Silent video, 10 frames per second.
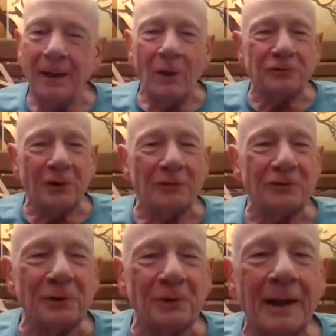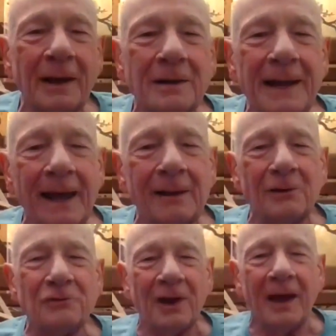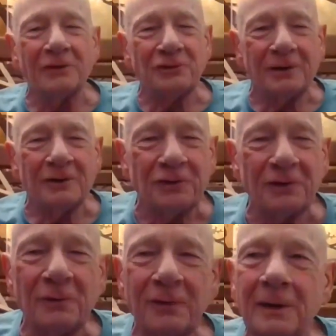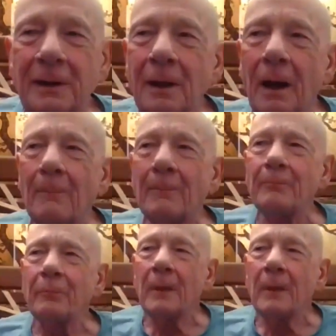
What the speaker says: he goes on to analogize it to the